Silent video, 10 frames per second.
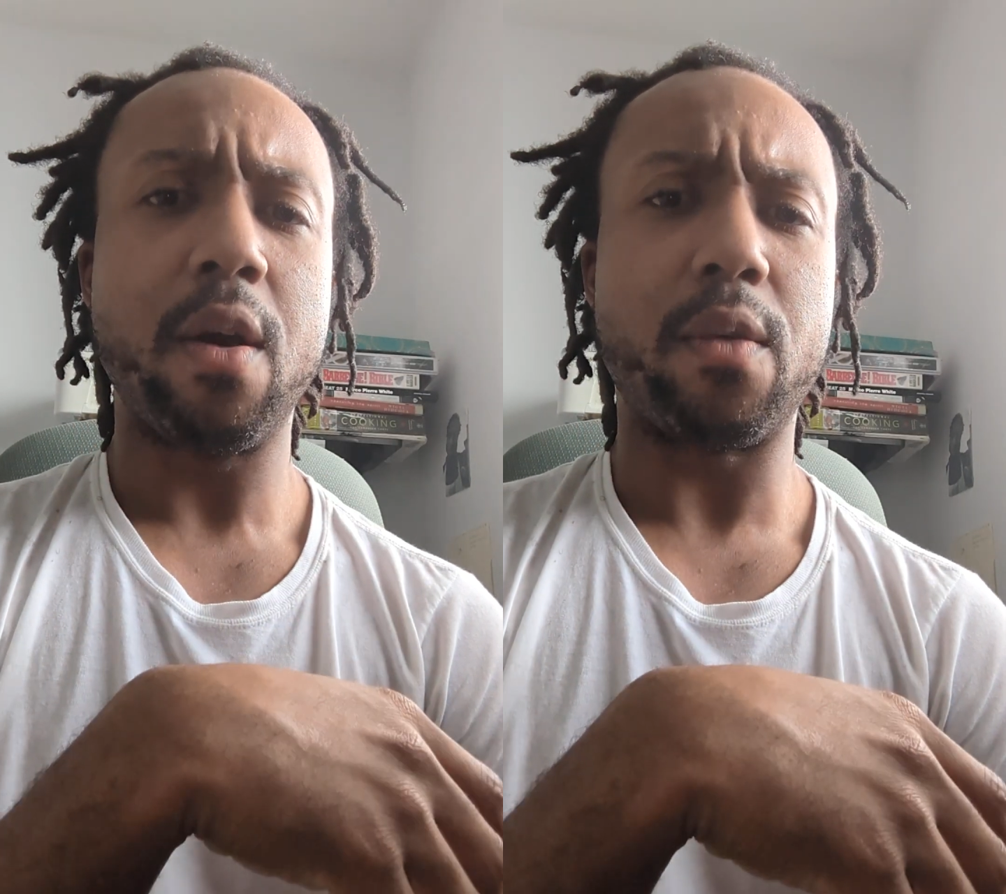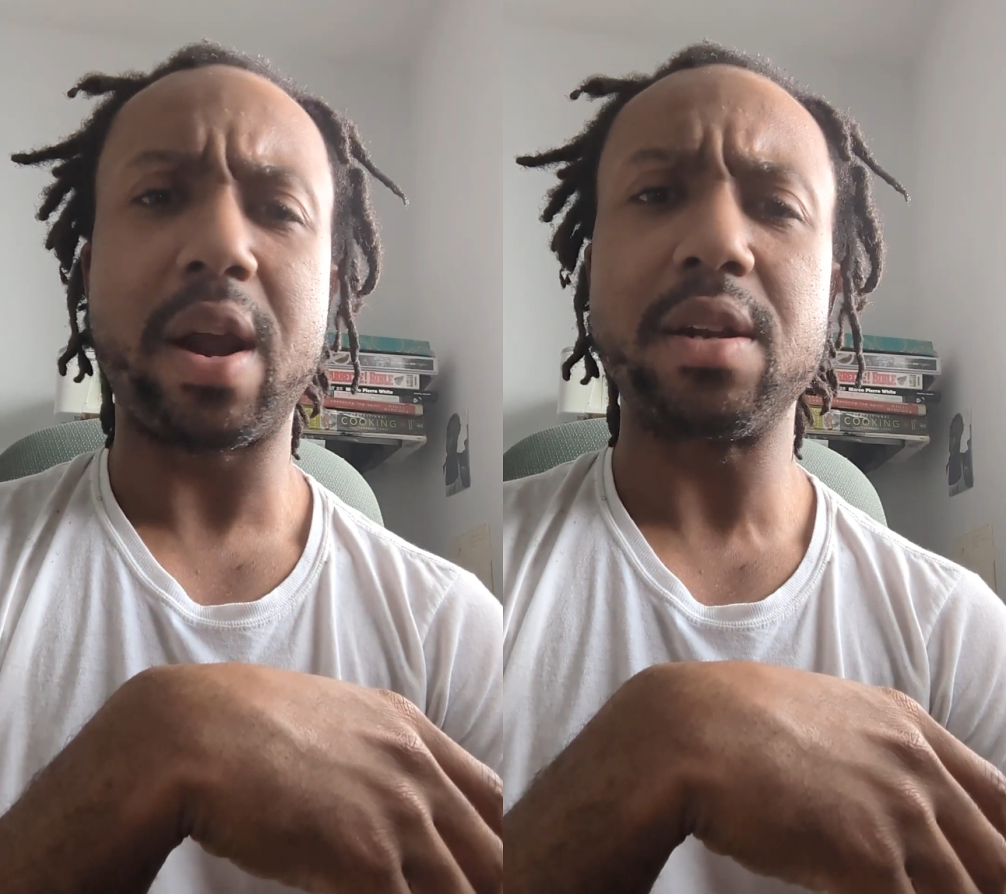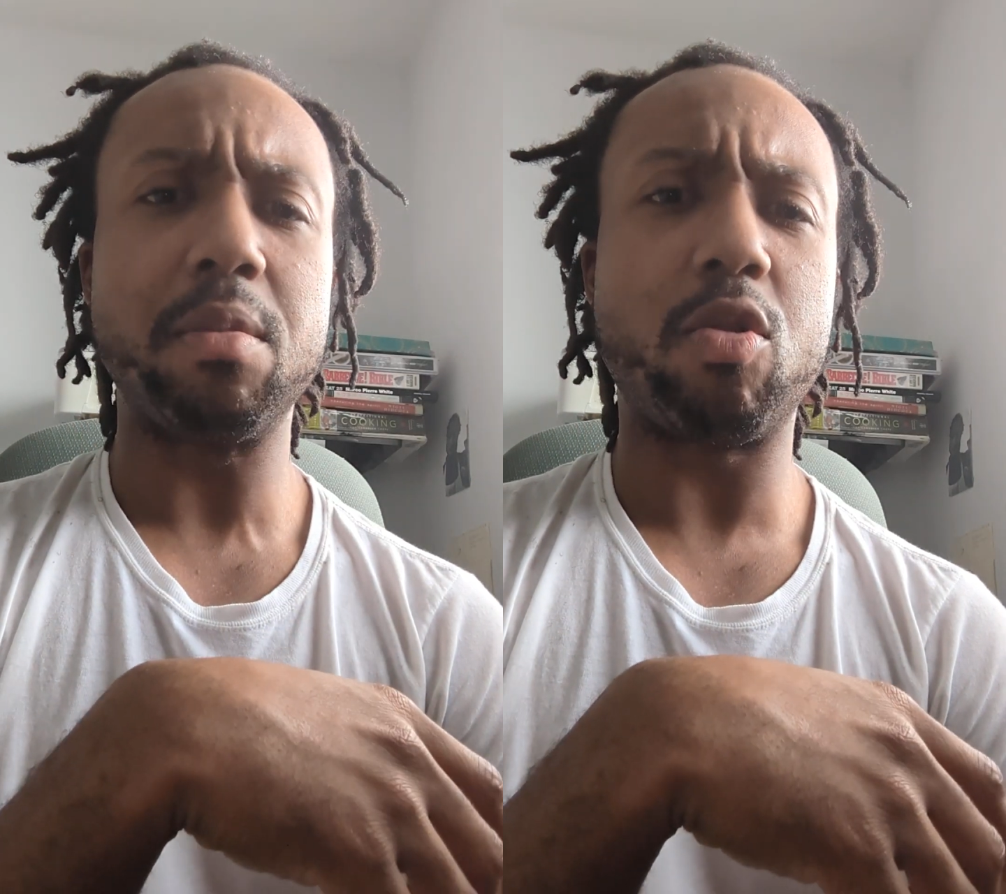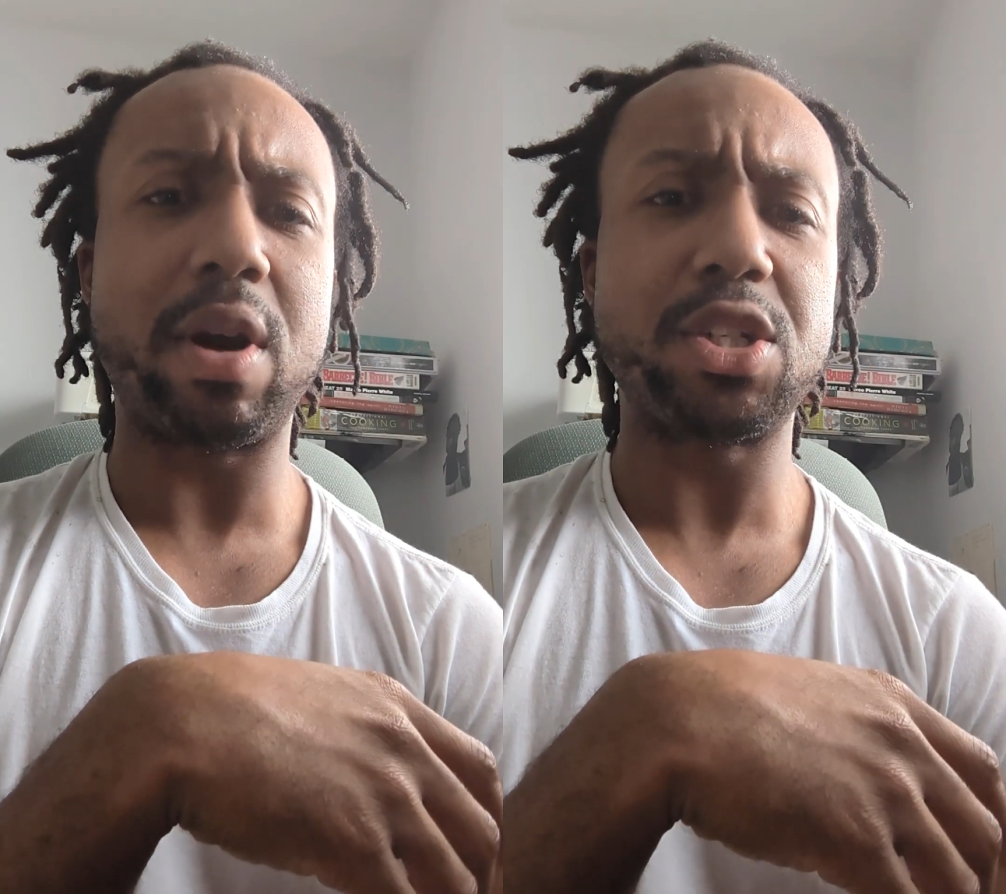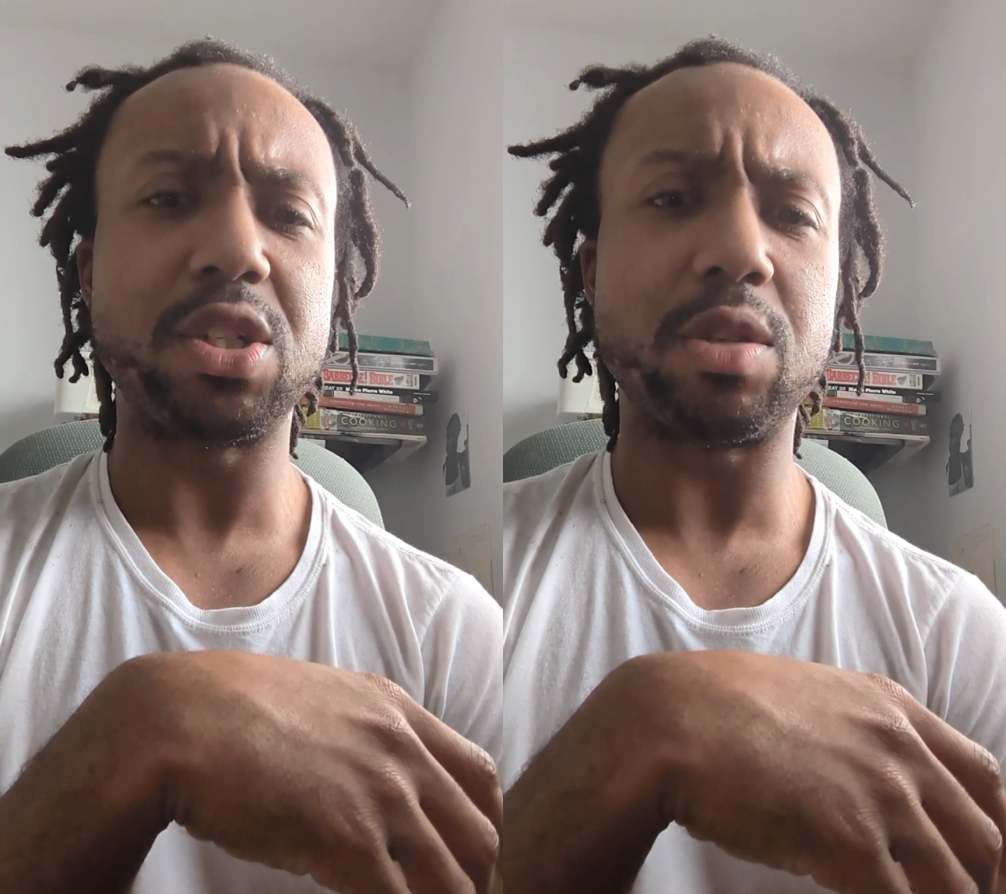random
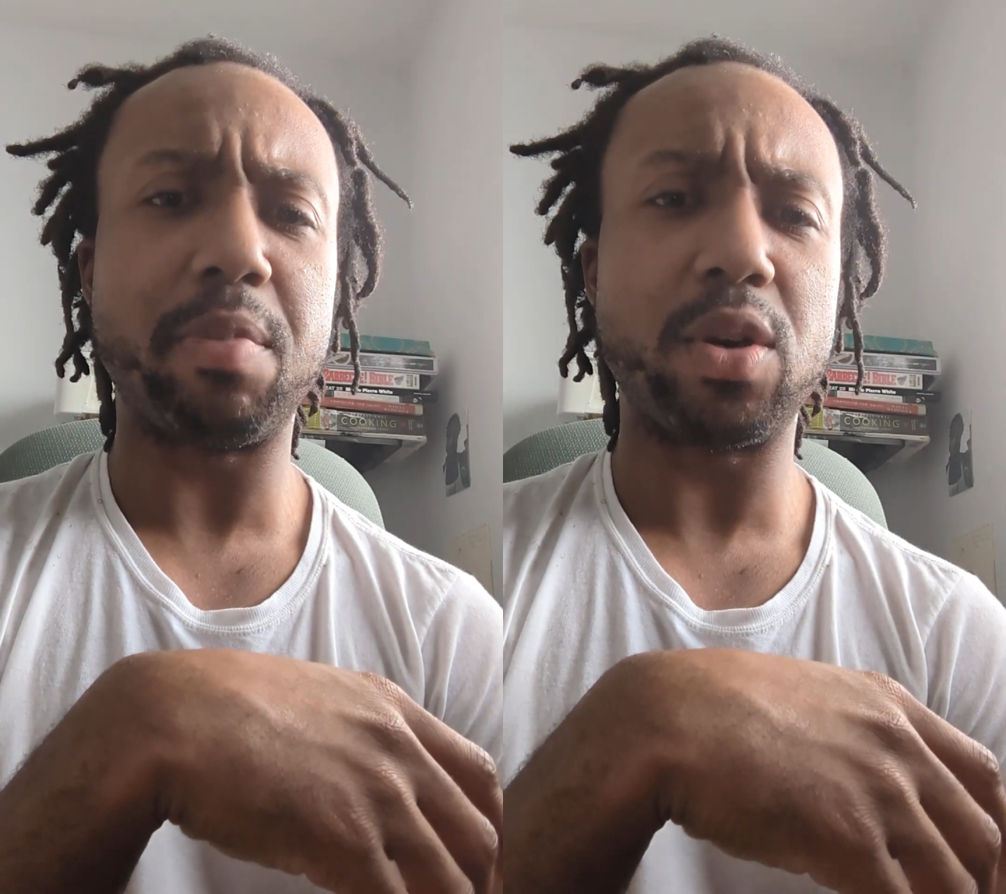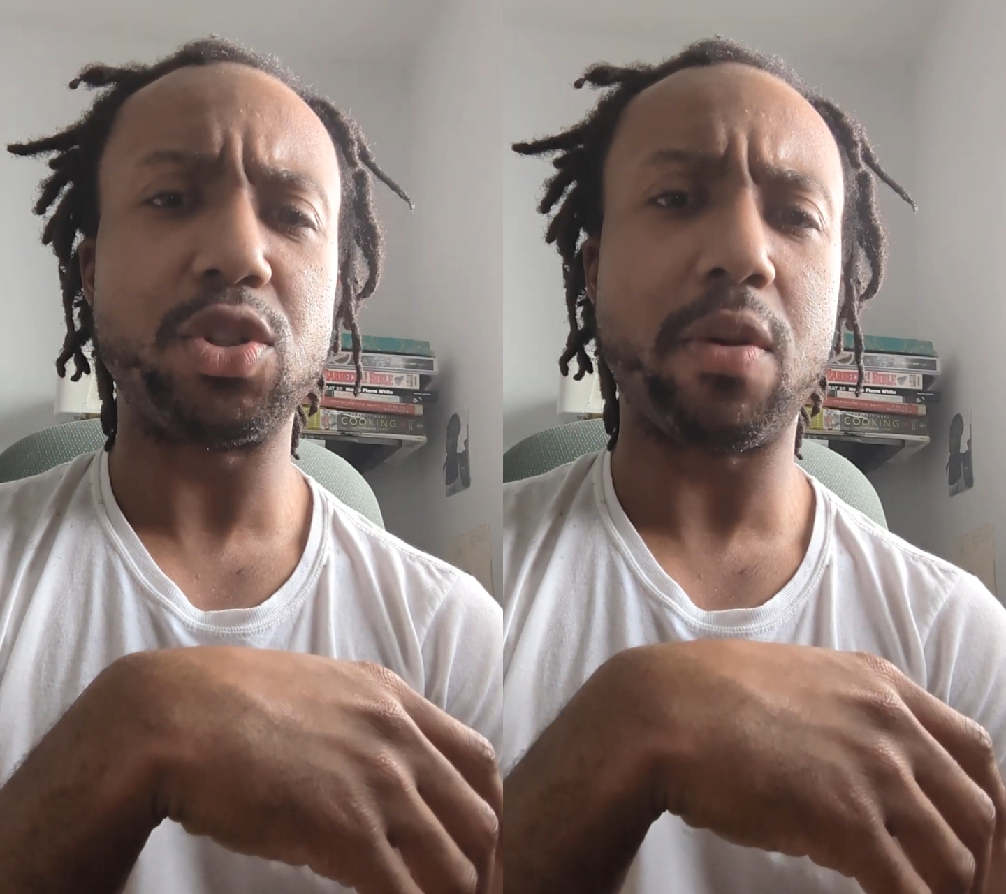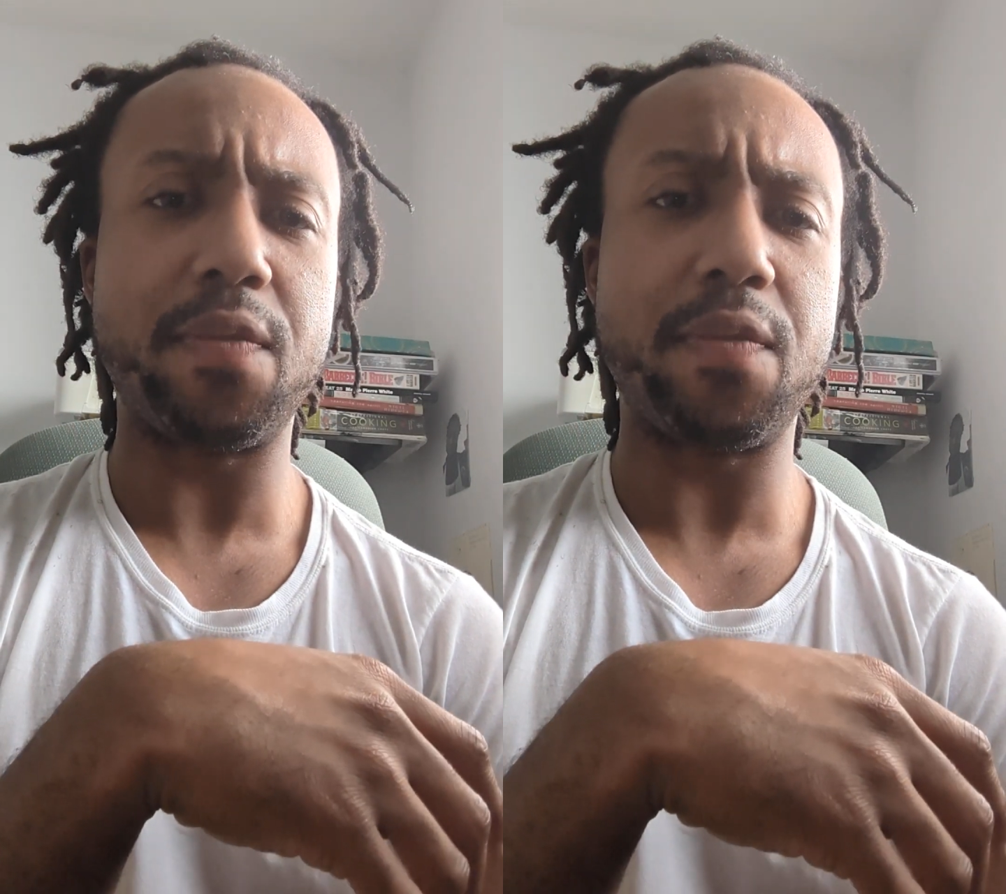questions about you,